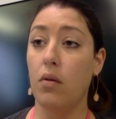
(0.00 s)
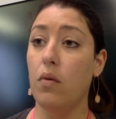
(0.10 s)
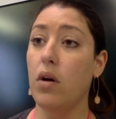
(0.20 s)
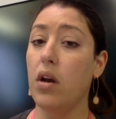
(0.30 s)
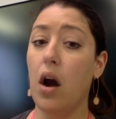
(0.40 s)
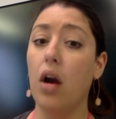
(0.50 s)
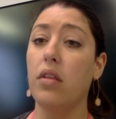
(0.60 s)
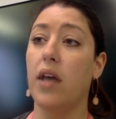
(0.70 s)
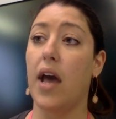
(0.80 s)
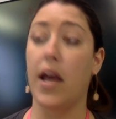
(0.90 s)
"What
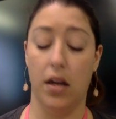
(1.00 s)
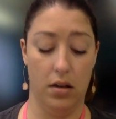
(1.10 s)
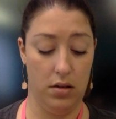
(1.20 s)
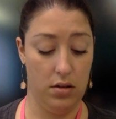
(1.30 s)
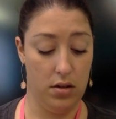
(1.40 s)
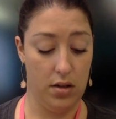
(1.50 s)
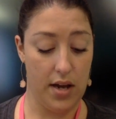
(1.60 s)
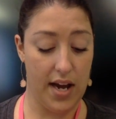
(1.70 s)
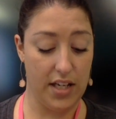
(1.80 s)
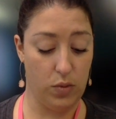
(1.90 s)
are they?"
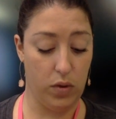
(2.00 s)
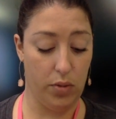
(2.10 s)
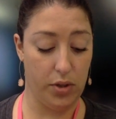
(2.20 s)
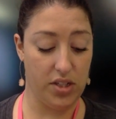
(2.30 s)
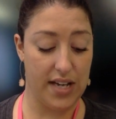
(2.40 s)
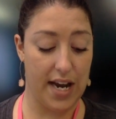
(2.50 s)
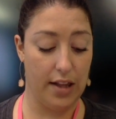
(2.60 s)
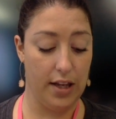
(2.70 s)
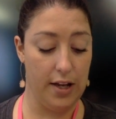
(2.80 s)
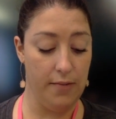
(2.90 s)
asked Wilbur
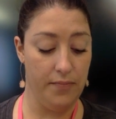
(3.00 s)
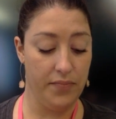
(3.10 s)
sadly.